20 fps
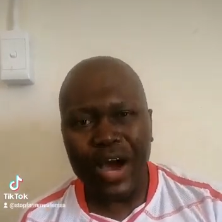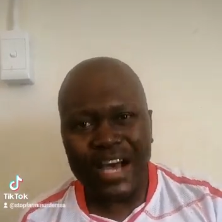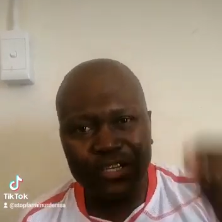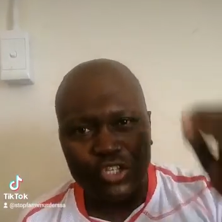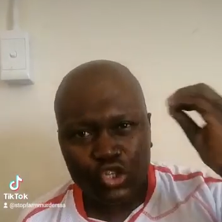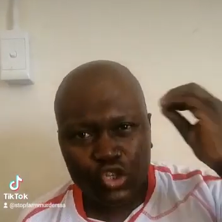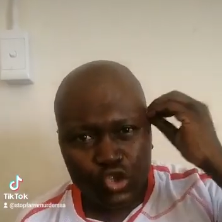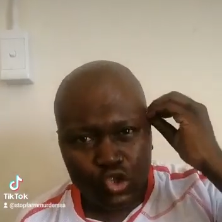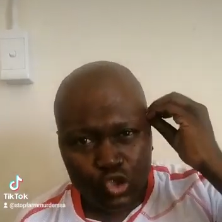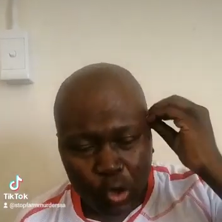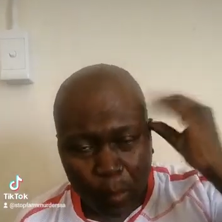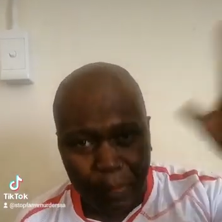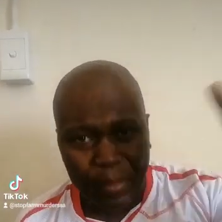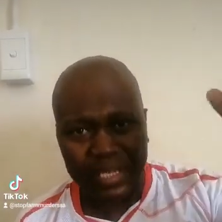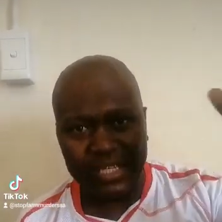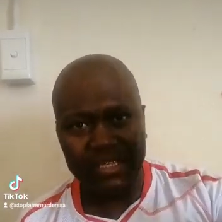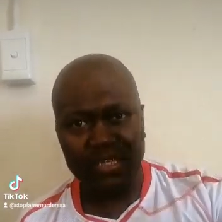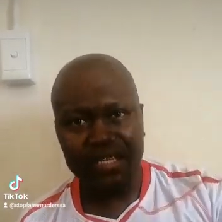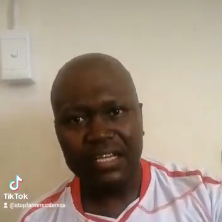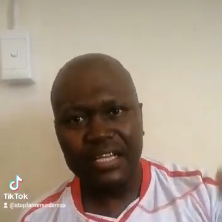are
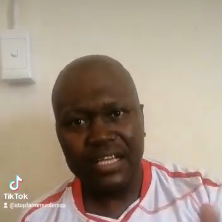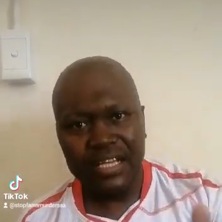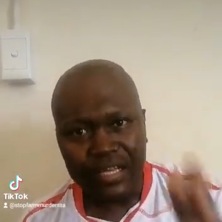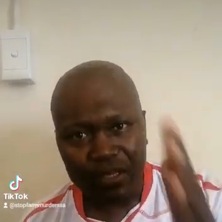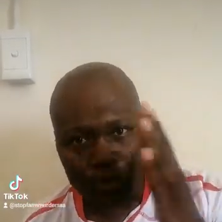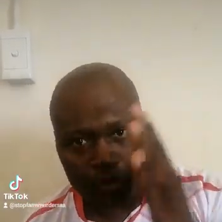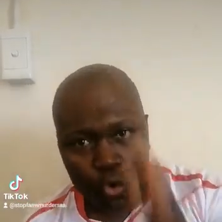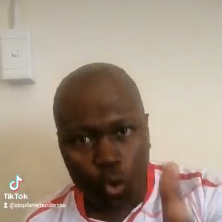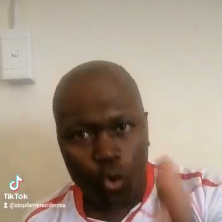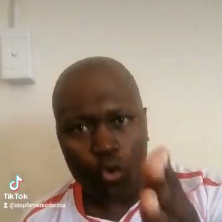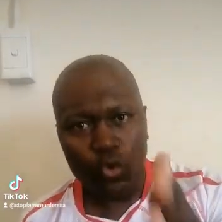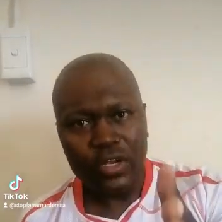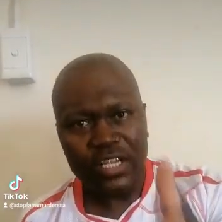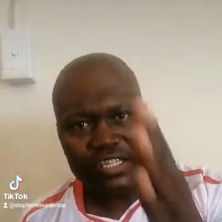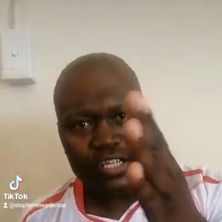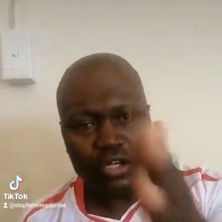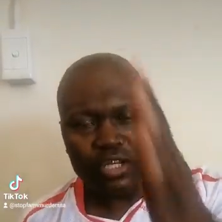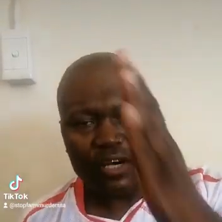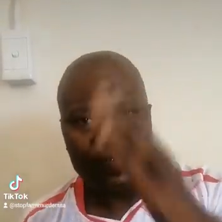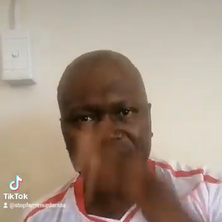stupid. You,
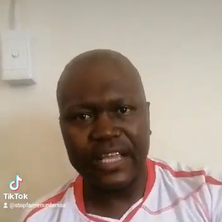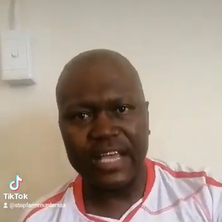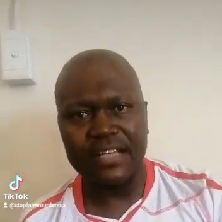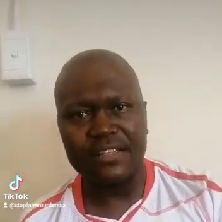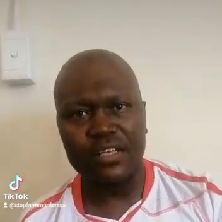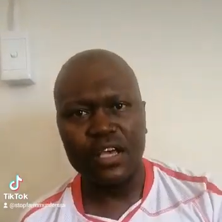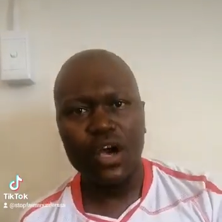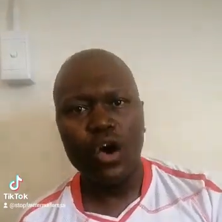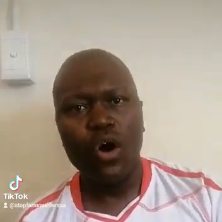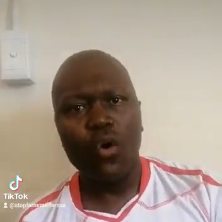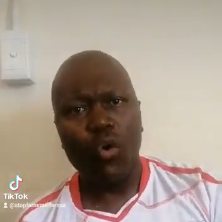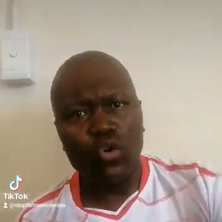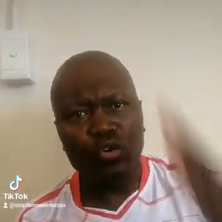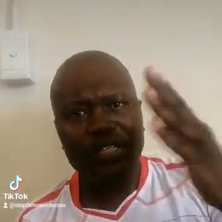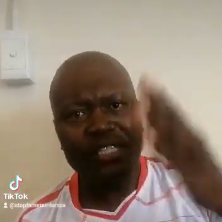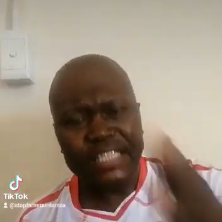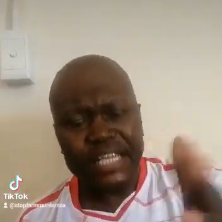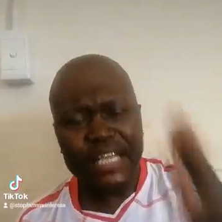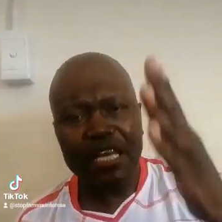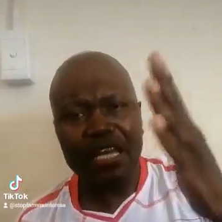the South Africans,
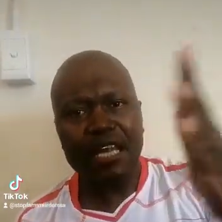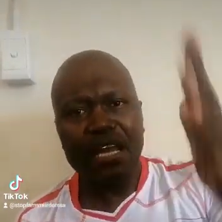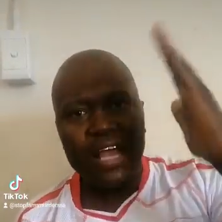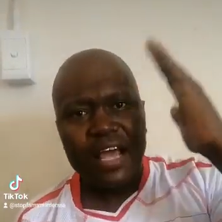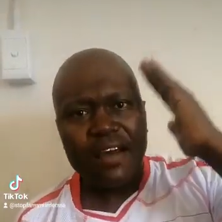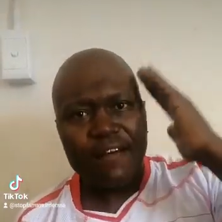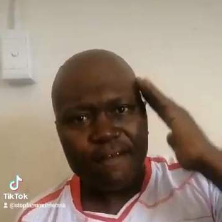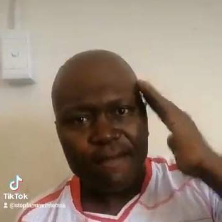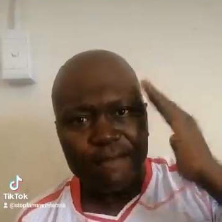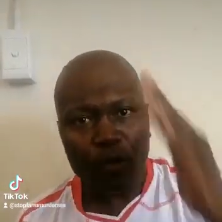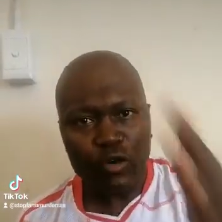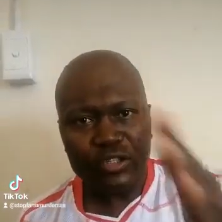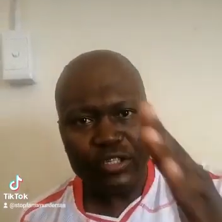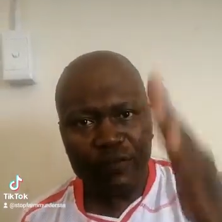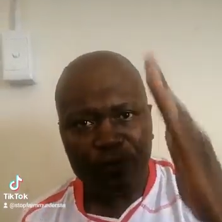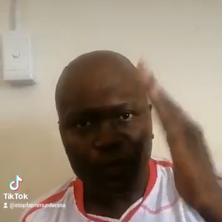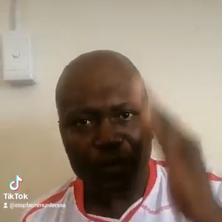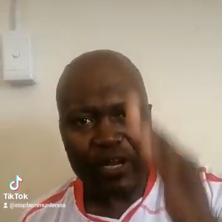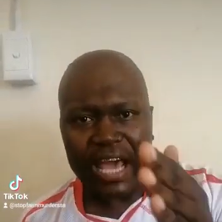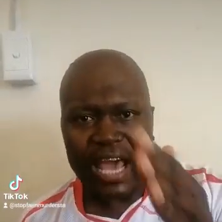who still
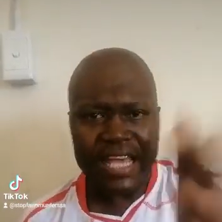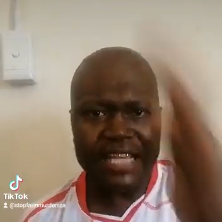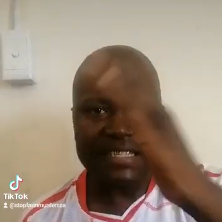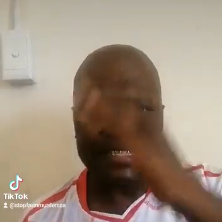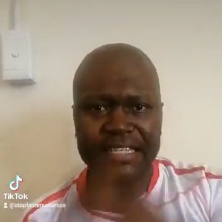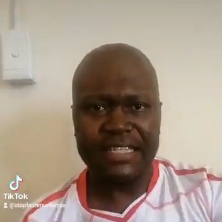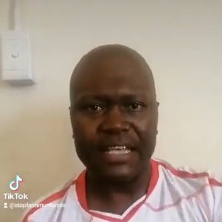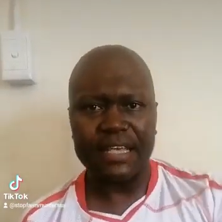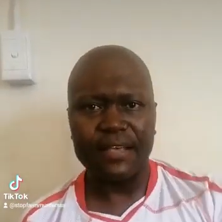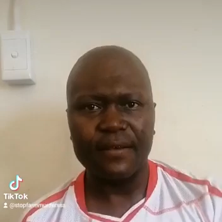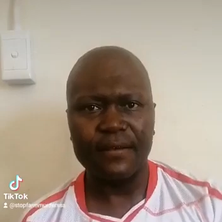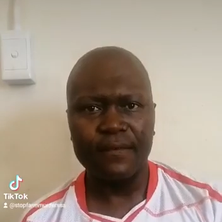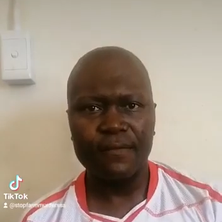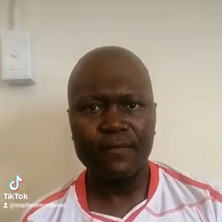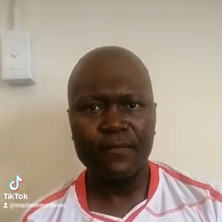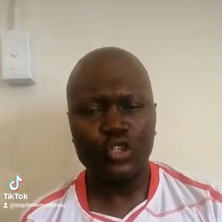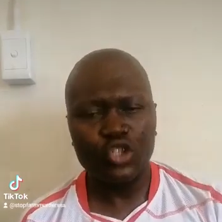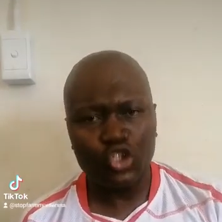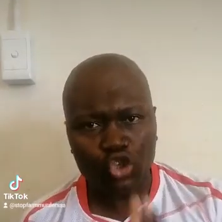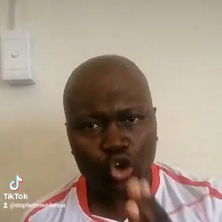voting for the ANC.
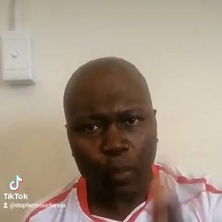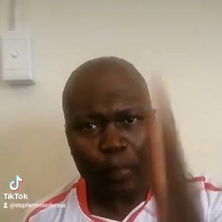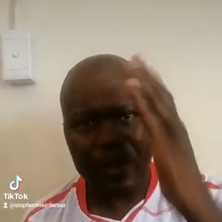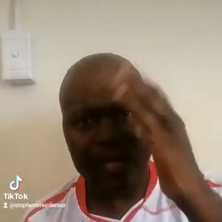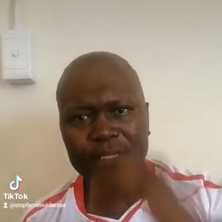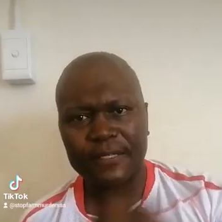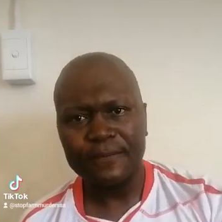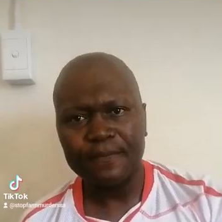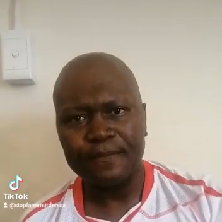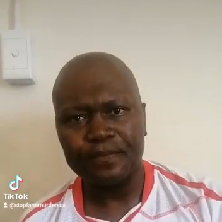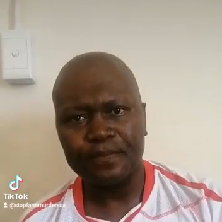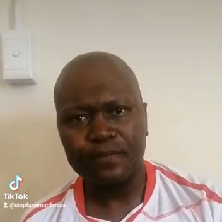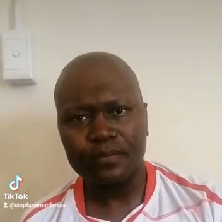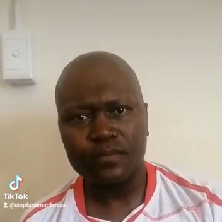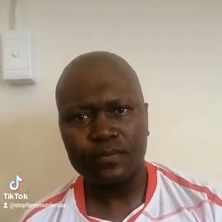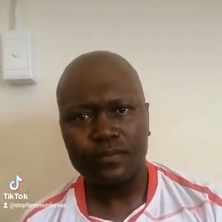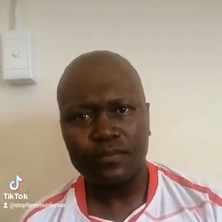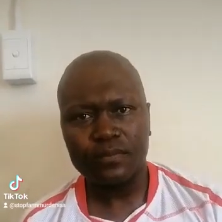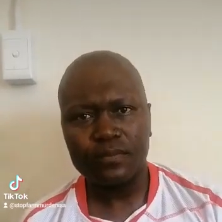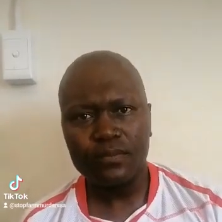Stupid.
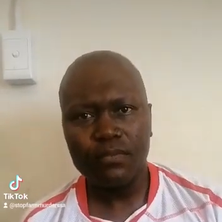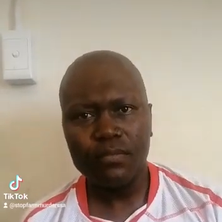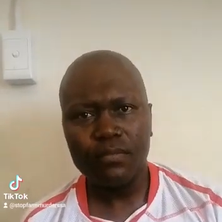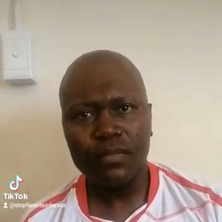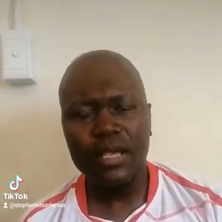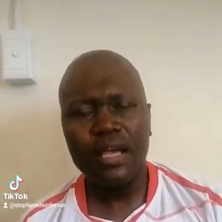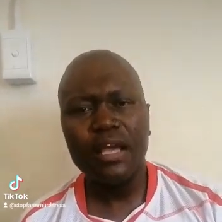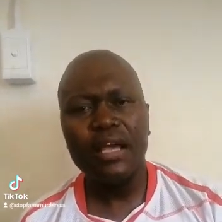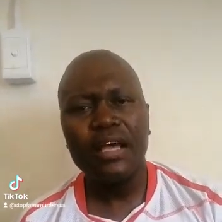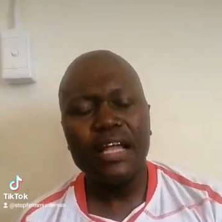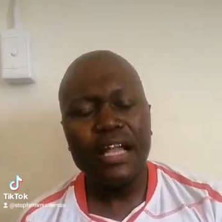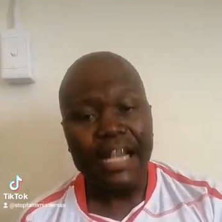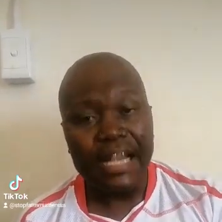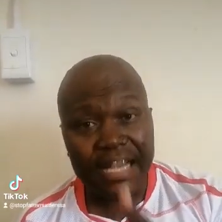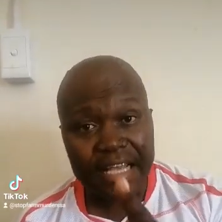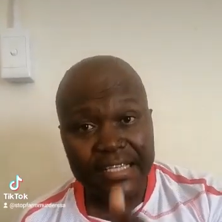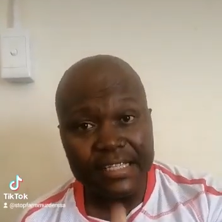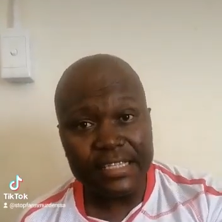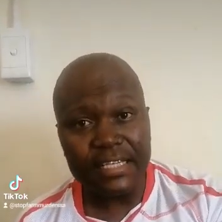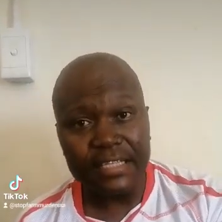
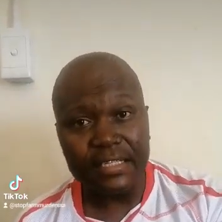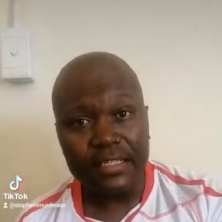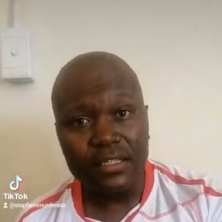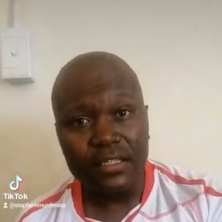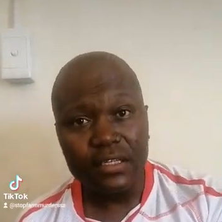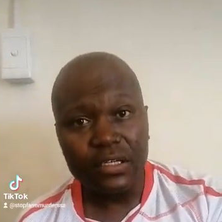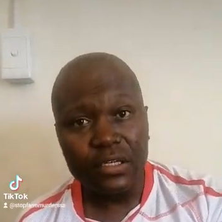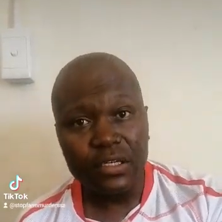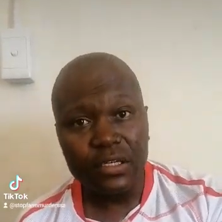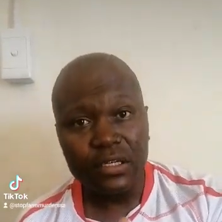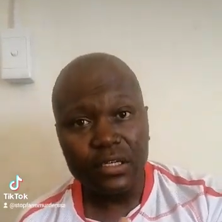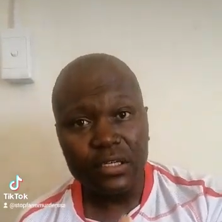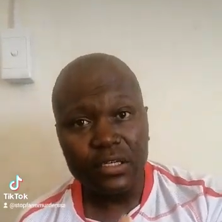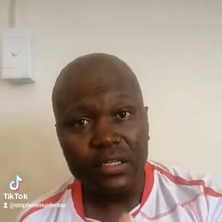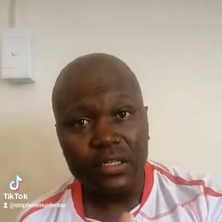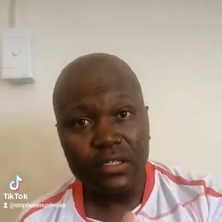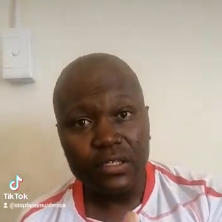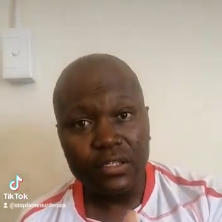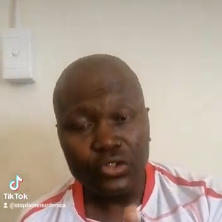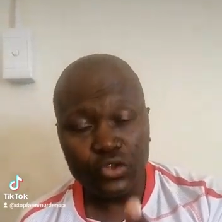Listen
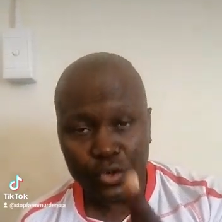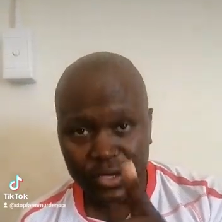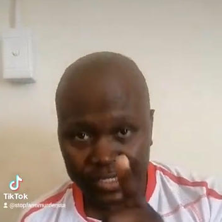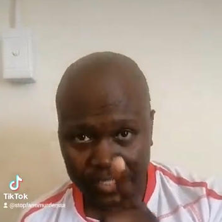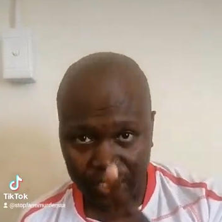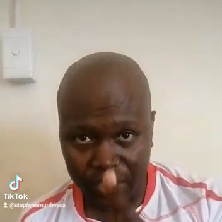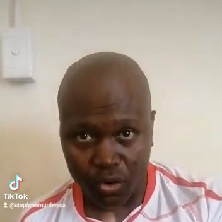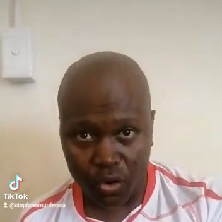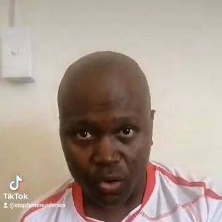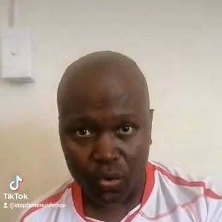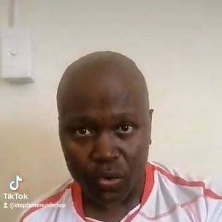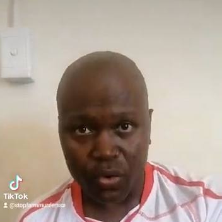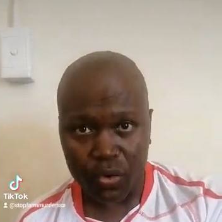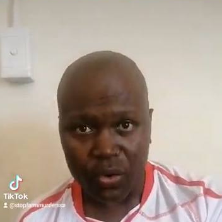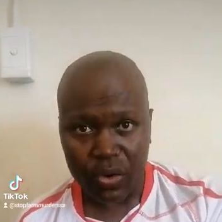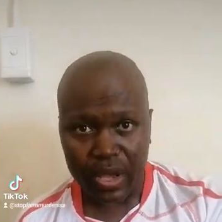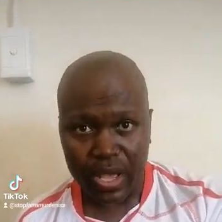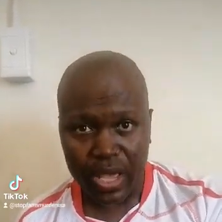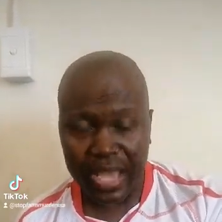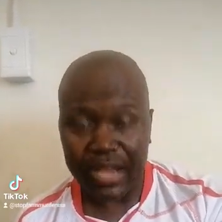to the CEO.
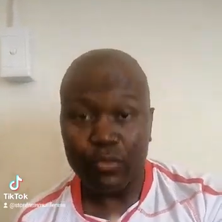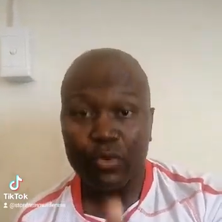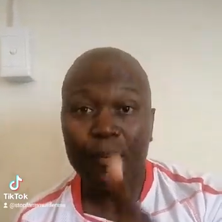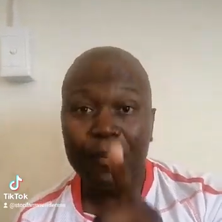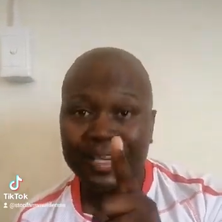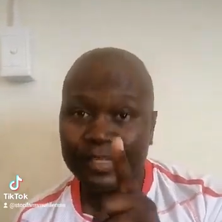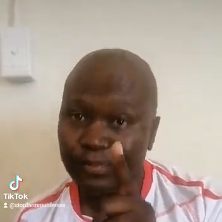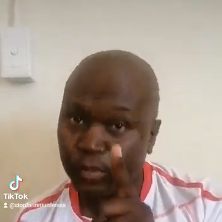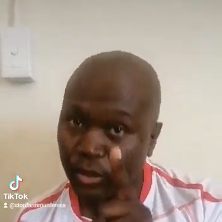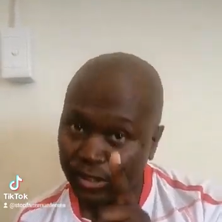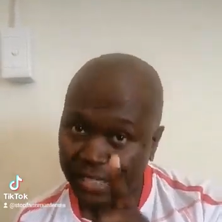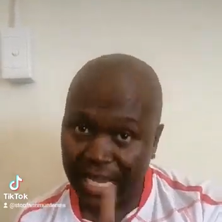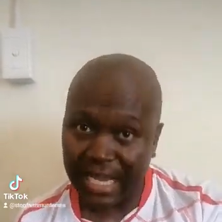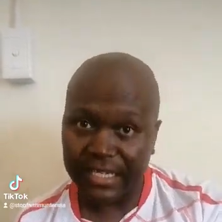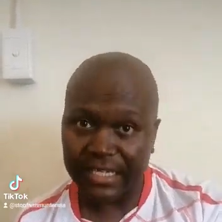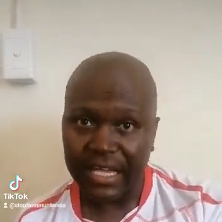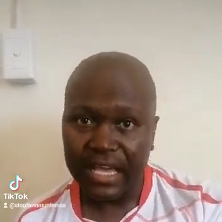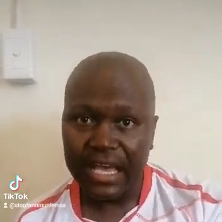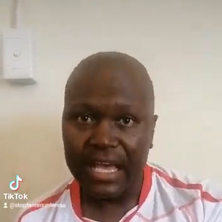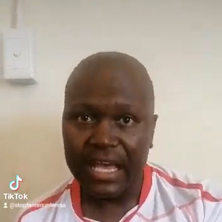And we must
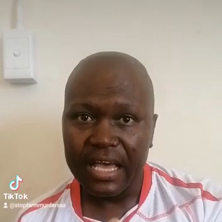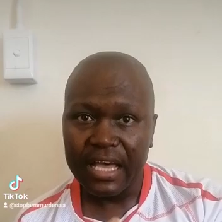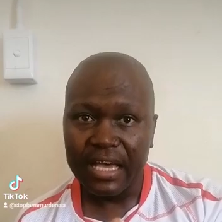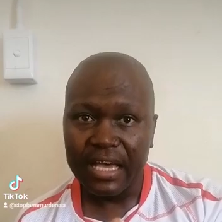protect